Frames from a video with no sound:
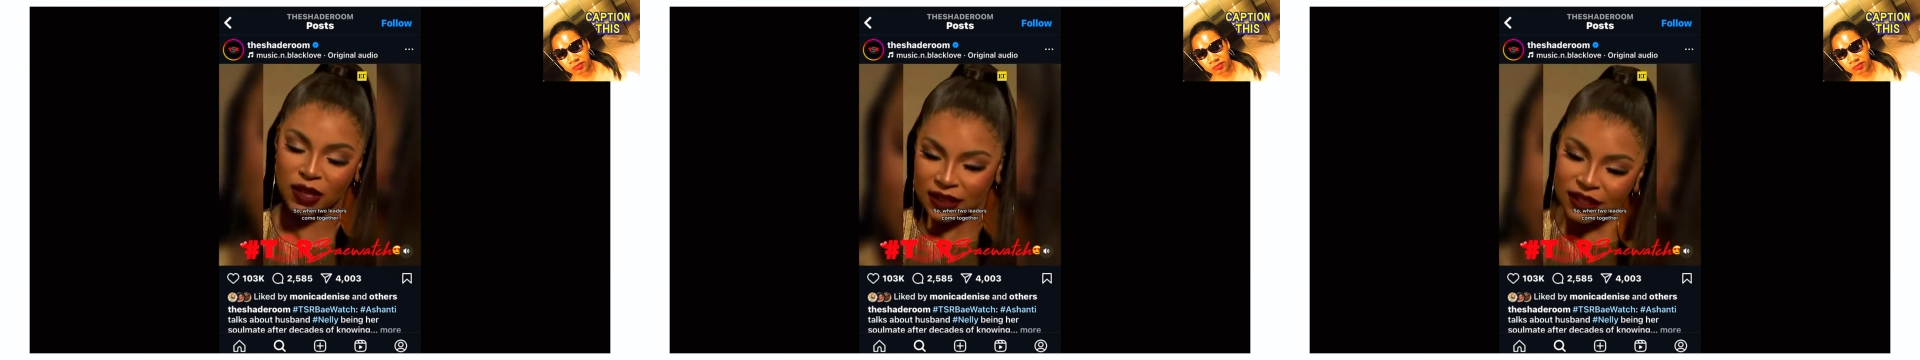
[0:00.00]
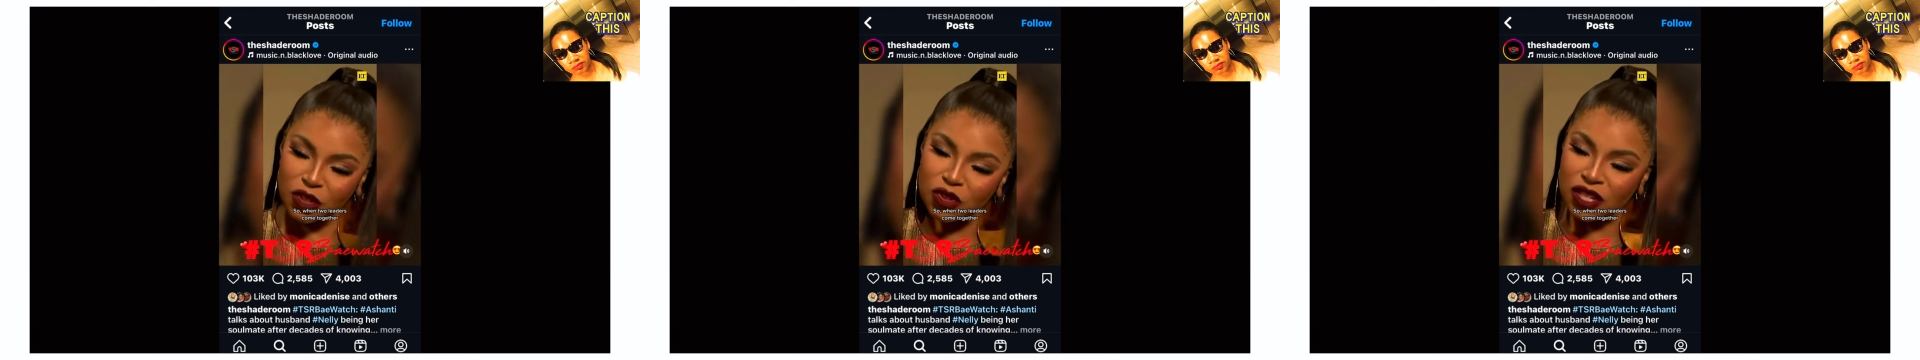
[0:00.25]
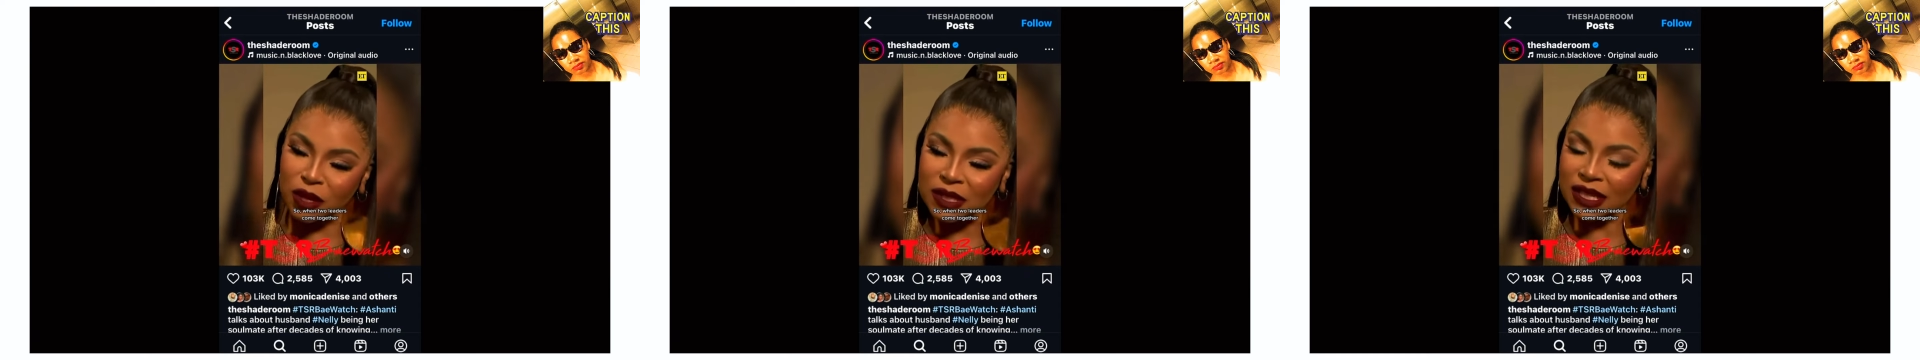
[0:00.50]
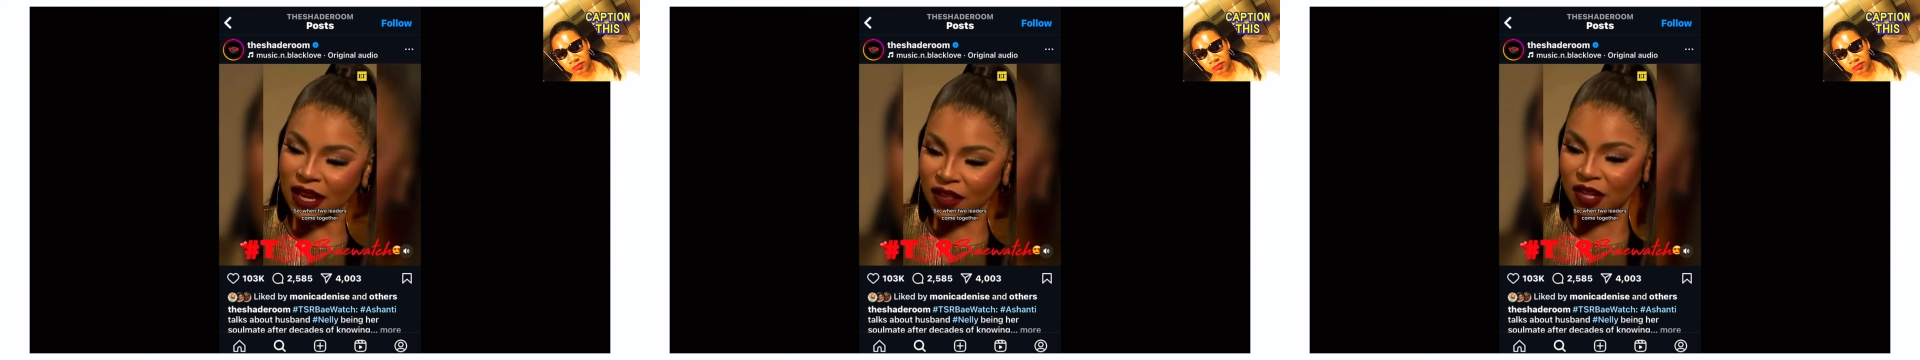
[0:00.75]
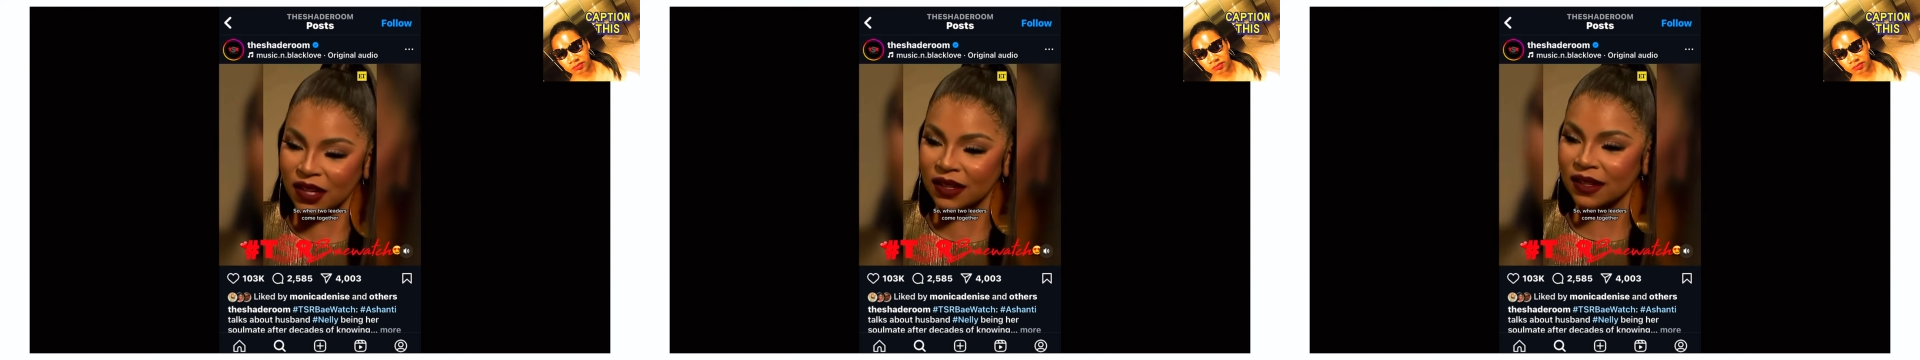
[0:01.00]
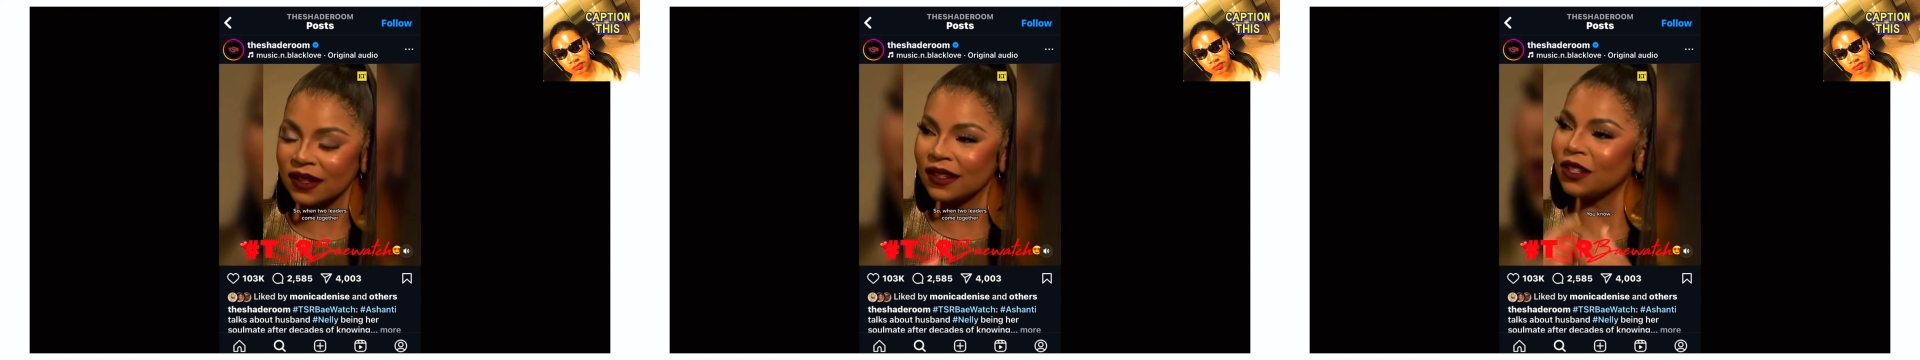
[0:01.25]
Speaker 1: leaders come together,
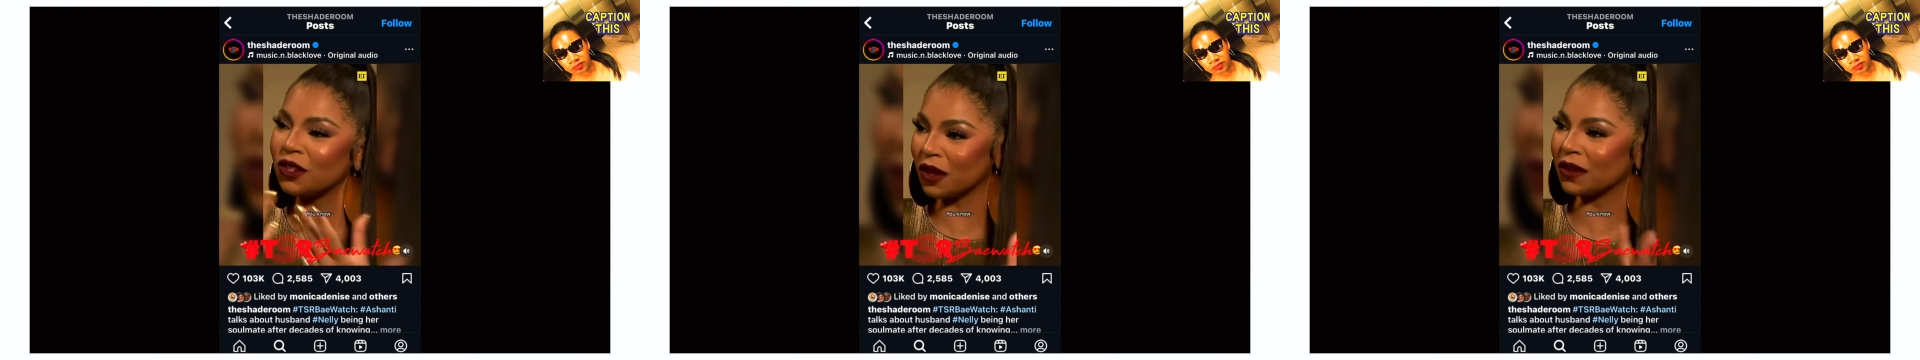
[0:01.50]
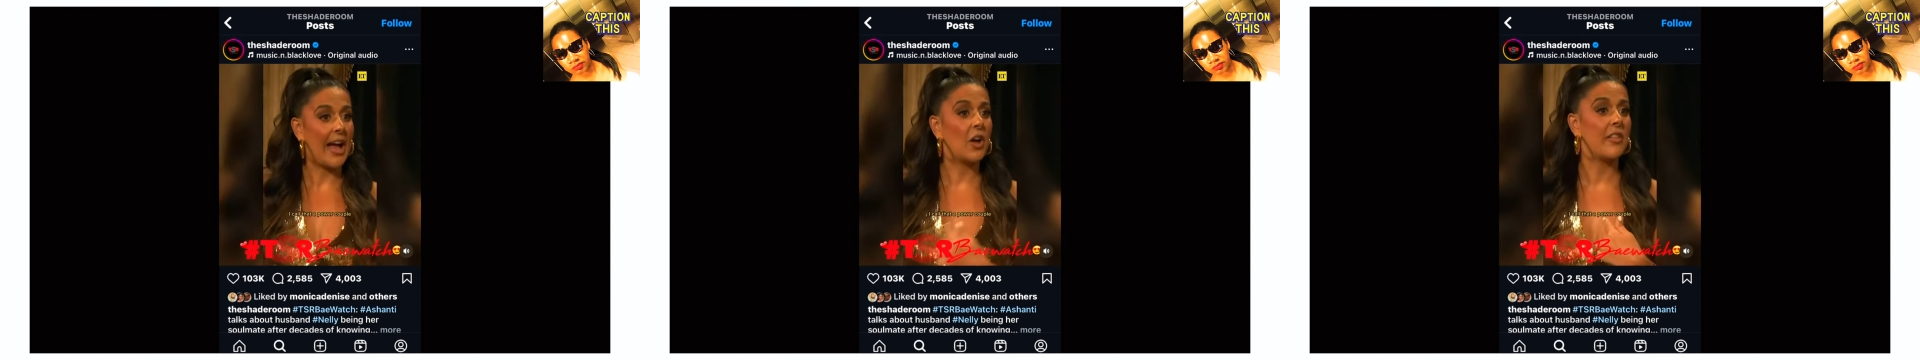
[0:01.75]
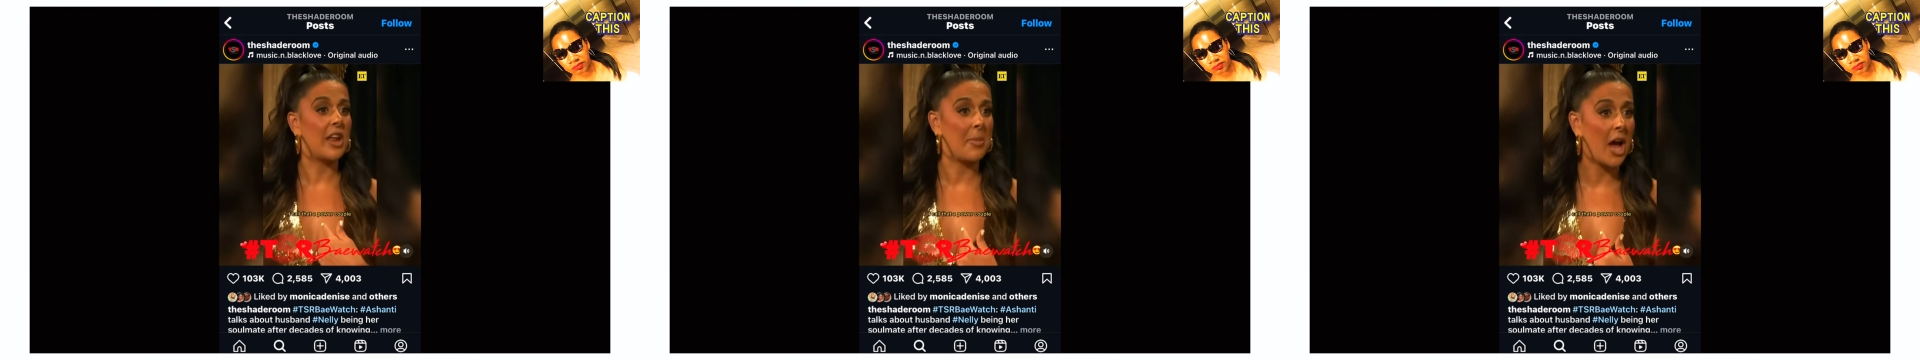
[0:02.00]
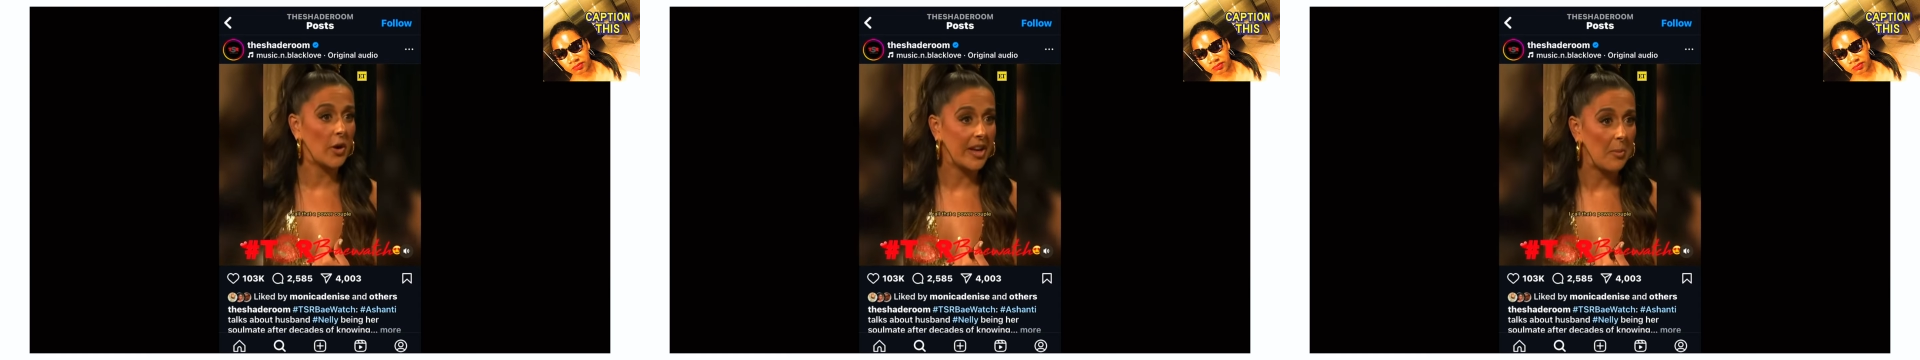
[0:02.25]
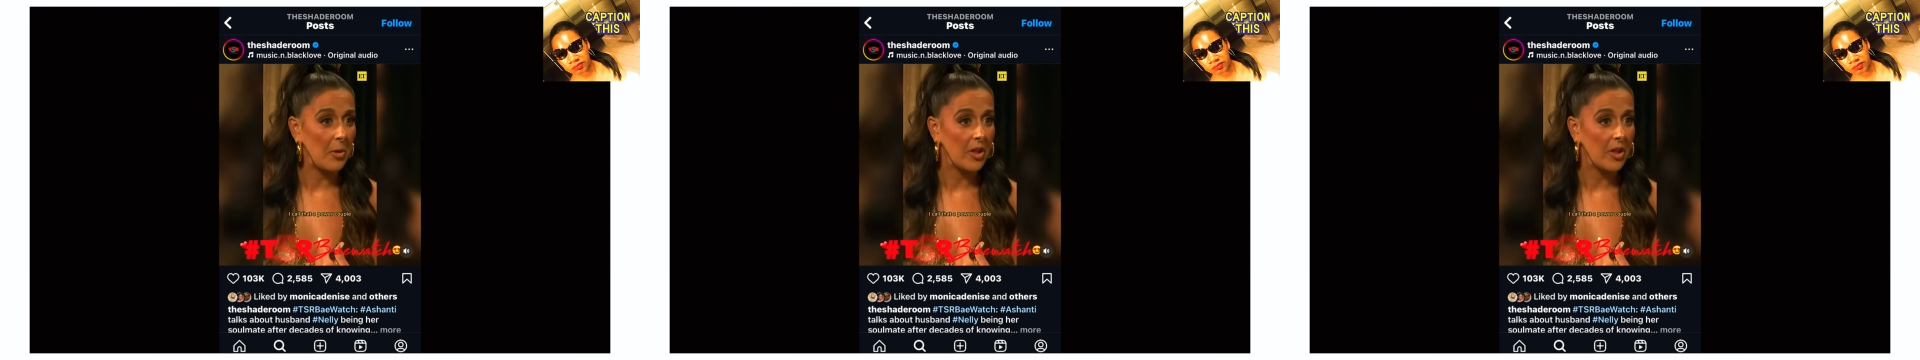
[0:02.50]
you know, I call things. That a power couple.